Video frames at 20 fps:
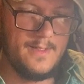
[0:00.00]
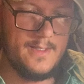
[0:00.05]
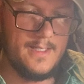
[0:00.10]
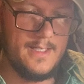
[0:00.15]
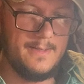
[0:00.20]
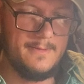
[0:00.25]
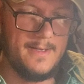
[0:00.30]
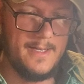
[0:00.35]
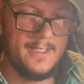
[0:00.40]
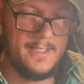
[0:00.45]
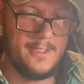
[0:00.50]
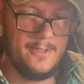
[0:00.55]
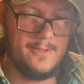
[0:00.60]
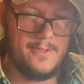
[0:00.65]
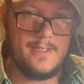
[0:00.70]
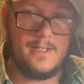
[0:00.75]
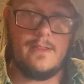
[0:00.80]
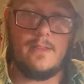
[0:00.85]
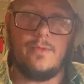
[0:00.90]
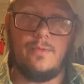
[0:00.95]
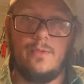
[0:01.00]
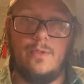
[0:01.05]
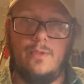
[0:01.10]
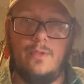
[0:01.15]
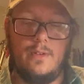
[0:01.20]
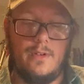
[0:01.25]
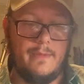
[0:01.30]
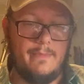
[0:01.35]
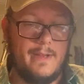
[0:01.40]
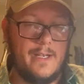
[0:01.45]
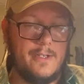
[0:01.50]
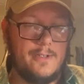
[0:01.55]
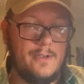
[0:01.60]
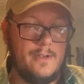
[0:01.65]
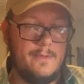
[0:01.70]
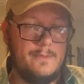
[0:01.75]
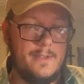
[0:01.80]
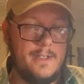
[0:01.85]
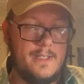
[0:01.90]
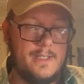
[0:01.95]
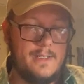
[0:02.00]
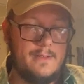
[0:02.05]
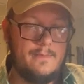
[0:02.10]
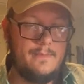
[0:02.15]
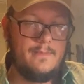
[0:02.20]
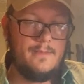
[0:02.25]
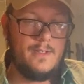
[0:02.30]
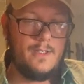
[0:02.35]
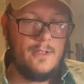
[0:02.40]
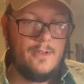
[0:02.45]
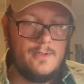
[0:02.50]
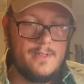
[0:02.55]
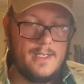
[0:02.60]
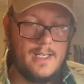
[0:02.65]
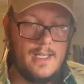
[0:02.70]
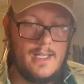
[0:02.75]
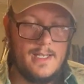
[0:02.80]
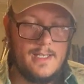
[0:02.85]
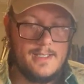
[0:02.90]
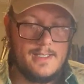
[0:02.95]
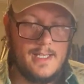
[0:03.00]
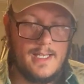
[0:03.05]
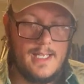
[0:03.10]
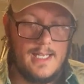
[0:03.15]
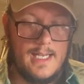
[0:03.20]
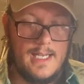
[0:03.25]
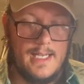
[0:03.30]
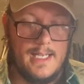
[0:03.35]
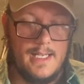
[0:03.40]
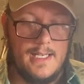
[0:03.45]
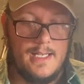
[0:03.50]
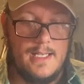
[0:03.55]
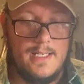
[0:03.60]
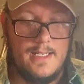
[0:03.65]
I'm not using the ruler to measure, I'm just using it as a guide.